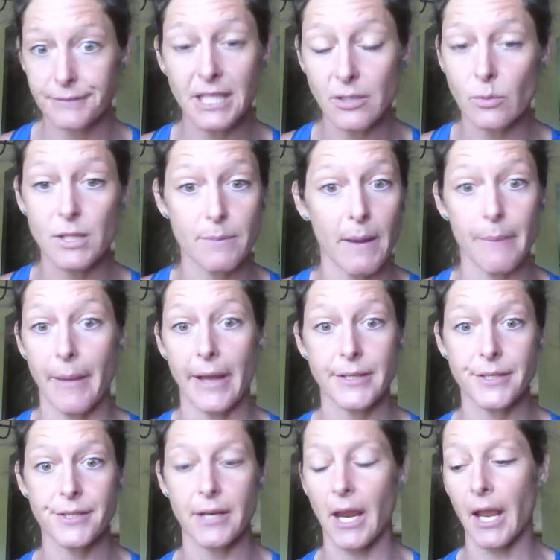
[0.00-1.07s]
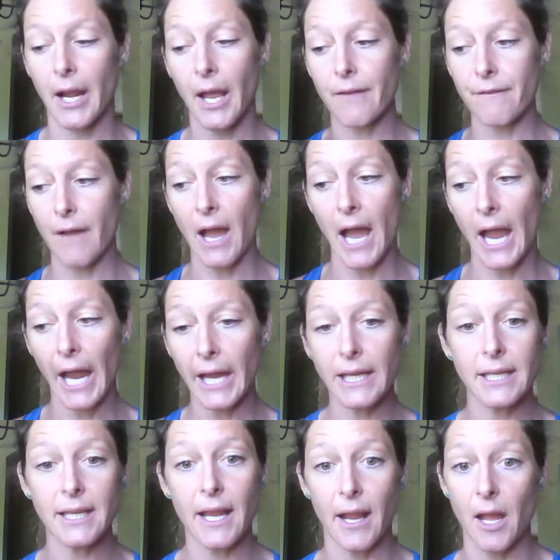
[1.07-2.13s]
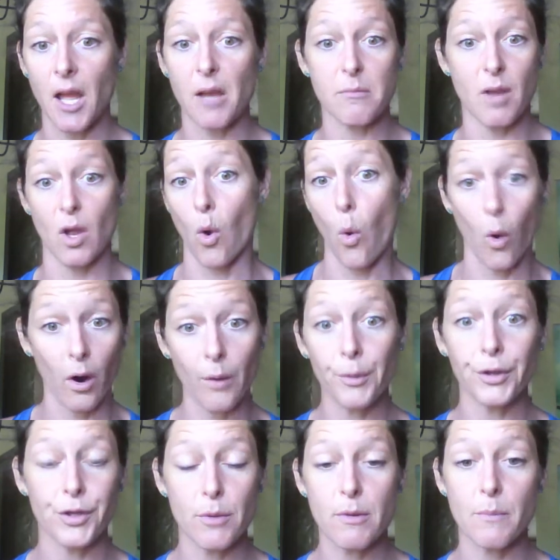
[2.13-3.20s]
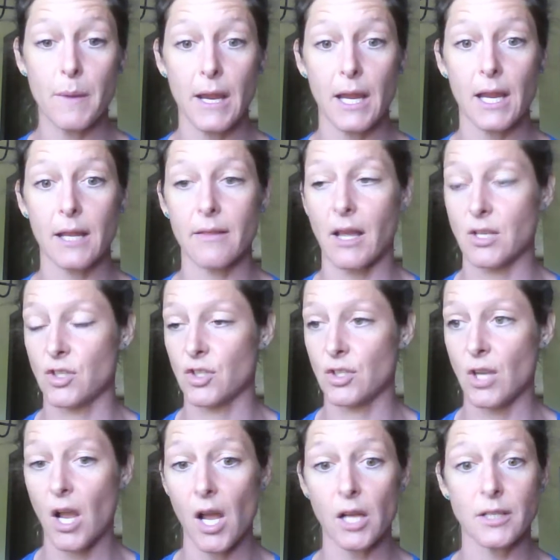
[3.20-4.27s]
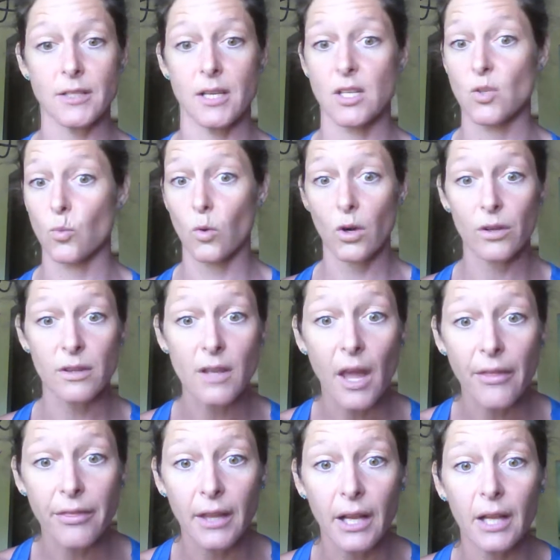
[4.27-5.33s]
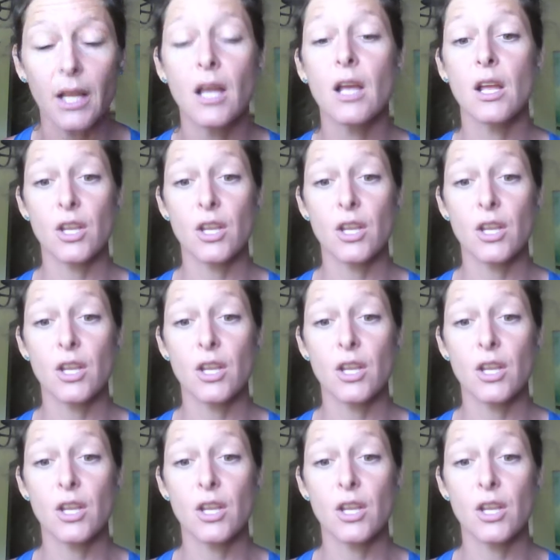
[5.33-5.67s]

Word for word: This was my best. And I am a horrible human being that sucks and is worth nothing.